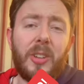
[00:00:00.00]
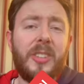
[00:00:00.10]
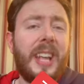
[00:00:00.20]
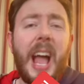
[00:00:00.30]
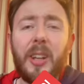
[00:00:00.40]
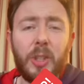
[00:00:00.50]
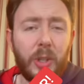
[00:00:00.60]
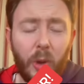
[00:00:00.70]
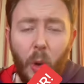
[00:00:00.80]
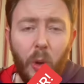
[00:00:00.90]
The guy took
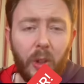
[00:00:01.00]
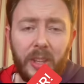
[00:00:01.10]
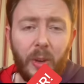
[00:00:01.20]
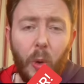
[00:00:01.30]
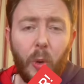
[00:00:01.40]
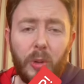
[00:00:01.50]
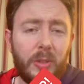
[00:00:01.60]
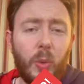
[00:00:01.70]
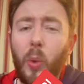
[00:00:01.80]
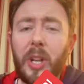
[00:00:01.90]
whole
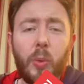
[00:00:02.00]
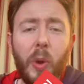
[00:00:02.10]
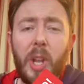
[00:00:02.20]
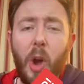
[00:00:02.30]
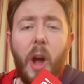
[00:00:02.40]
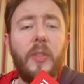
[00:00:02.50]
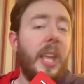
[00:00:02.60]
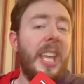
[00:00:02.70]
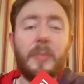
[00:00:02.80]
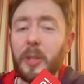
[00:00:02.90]
2020 off.
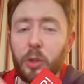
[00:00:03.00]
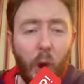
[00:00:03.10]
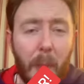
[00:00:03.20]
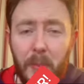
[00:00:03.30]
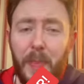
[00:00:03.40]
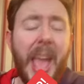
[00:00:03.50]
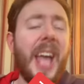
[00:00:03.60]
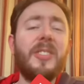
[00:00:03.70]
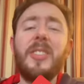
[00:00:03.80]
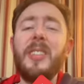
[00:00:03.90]
He's been dropping
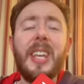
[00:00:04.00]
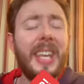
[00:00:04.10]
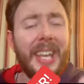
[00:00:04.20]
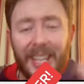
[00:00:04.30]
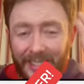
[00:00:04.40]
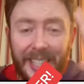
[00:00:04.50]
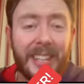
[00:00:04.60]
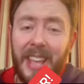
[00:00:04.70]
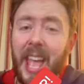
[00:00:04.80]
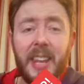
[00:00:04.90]
passes. He's in his
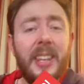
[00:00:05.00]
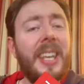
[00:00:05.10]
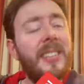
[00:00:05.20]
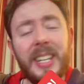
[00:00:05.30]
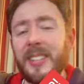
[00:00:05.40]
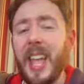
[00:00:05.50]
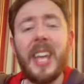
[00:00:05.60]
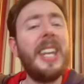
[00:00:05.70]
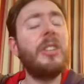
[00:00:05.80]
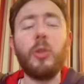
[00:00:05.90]
head.
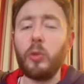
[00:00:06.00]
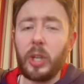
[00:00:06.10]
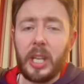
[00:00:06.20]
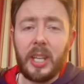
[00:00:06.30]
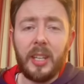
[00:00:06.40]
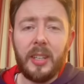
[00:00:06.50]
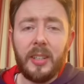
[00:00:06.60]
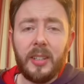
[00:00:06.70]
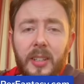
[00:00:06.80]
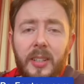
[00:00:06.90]
He's a rookie.
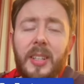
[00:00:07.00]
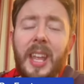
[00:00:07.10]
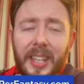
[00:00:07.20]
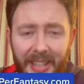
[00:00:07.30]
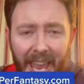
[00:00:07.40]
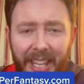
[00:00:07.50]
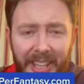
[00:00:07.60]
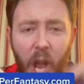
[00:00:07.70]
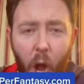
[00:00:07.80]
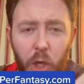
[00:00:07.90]
Take the
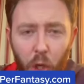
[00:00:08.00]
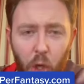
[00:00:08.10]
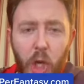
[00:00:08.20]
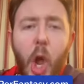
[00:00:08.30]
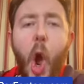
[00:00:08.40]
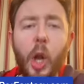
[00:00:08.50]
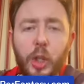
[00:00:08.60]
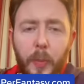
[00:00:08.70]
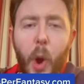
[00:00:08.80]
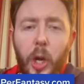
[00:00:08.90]
under on Ja'Marr